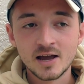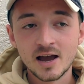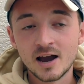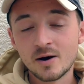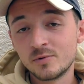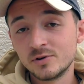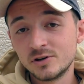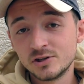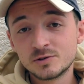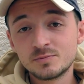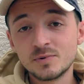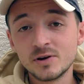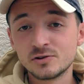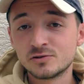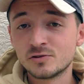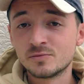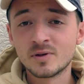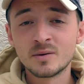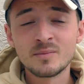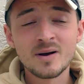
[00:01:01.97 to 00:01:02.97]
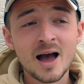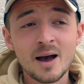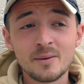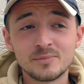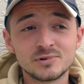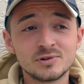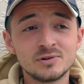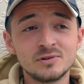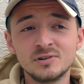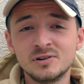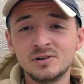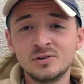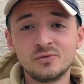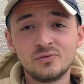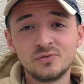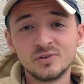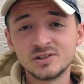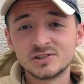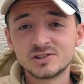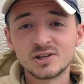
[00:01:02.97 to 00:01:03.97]
And when you speak to them, they're absolutely
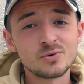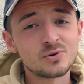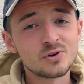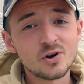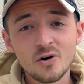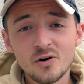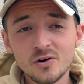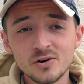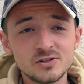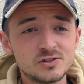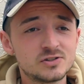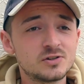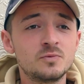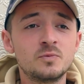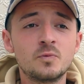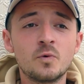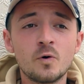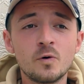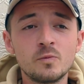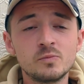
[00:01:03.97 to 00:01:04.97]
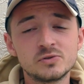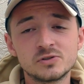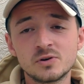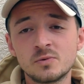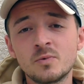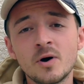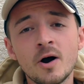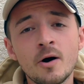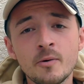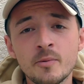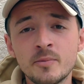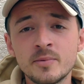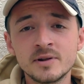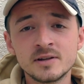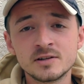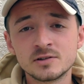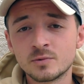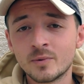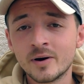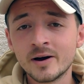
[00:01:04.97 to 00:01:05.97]
lovely, so kind, so warm, so
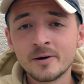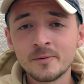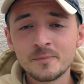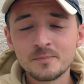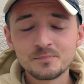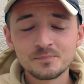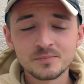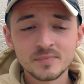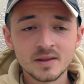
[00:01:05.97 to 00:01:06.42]
welcoming as well.